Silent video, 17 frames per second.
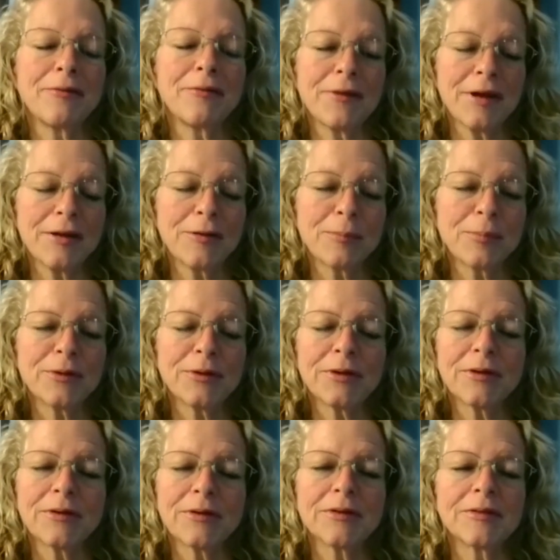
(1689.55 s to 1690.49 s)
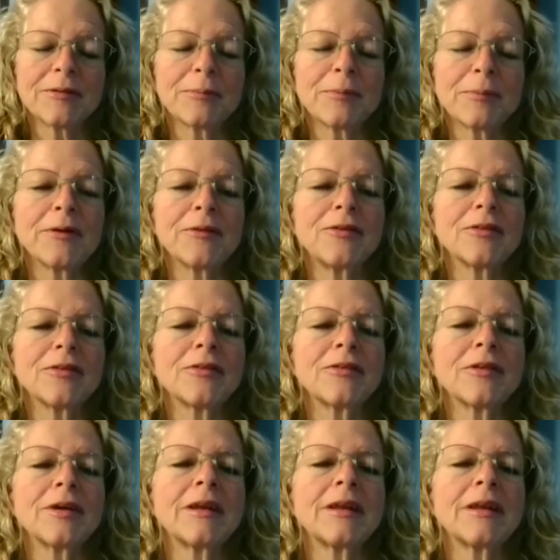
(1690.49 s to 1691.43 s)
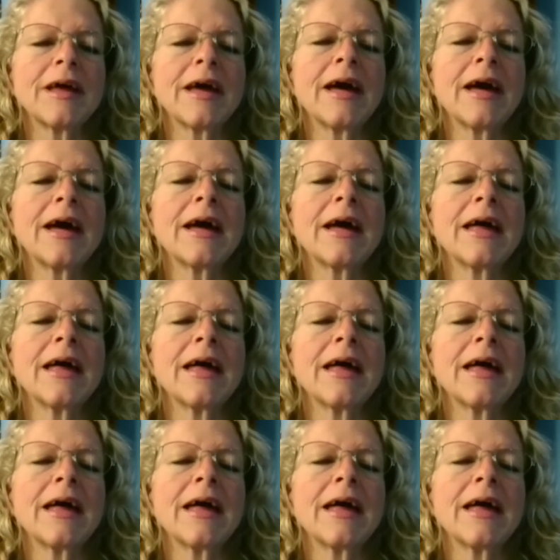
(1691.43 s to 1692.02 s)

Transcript: Facebook, spelled just like that.